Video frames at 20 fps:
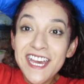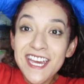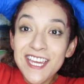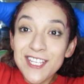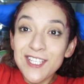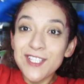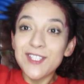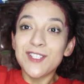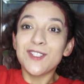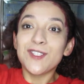
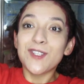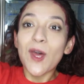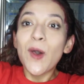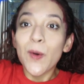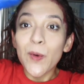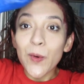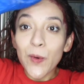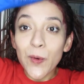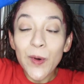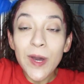
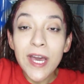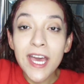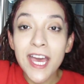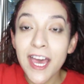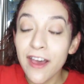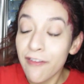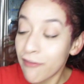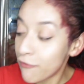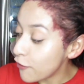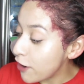So
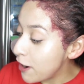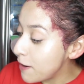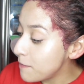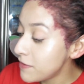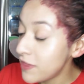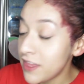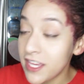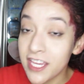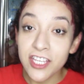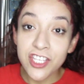
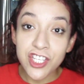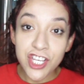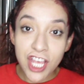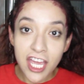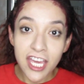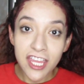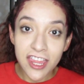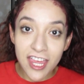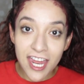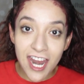from the
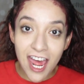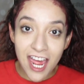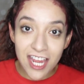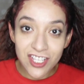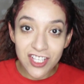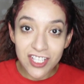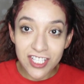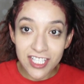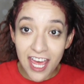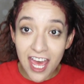check that I
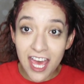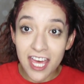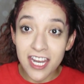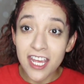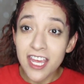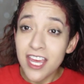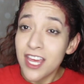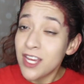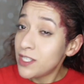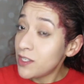just had,
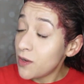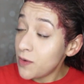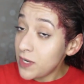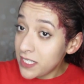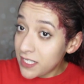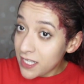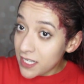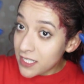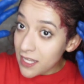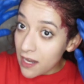Tony
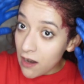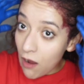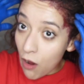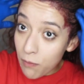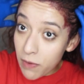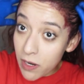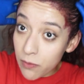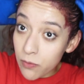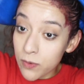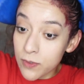says that all
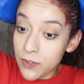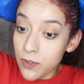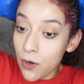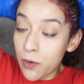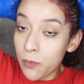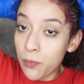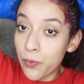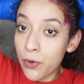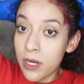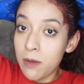my roots are
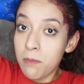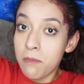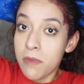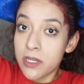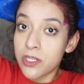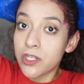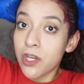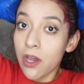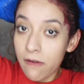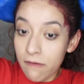pretty
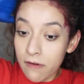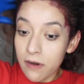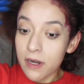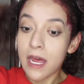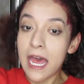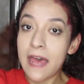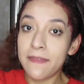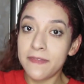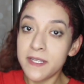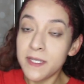much covered
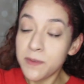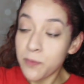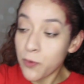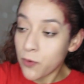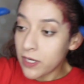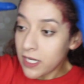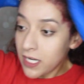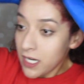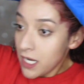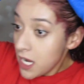at this
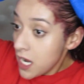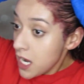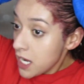point.